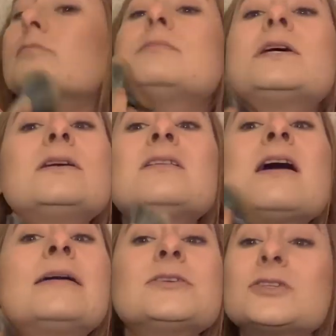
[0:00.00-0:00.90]
and a
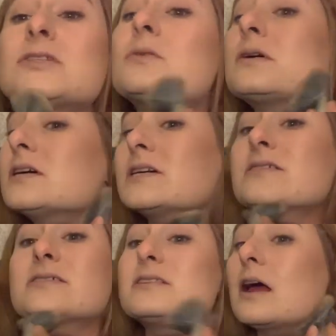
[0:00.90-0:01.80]
lot of
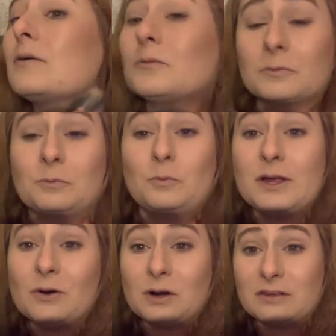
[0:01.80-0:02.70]
stories that we
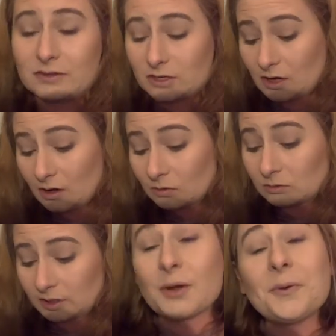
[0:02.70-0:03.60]
don't even know.
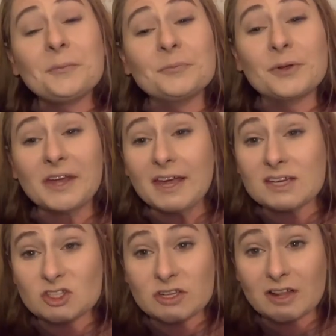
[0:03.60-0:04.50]
So we'll get
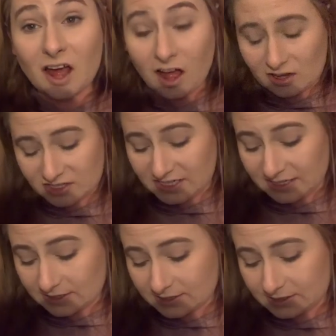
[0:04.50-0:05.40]
into the
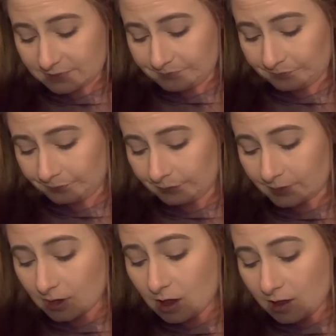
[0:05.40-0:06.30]
hauntings
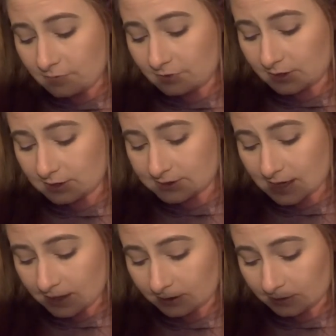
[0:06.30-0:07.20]
of the
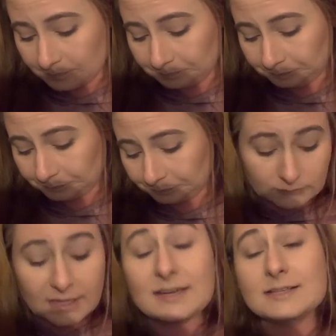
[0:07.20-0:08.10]
asylum.
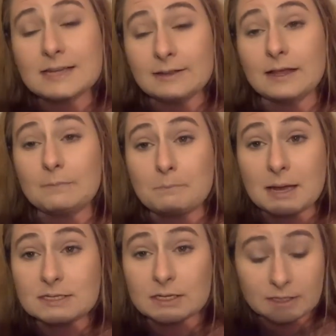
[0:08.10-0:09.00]
It is said that
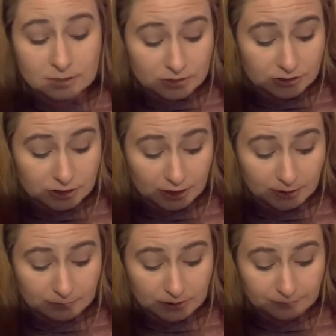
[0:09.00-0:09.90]
mentally disturbed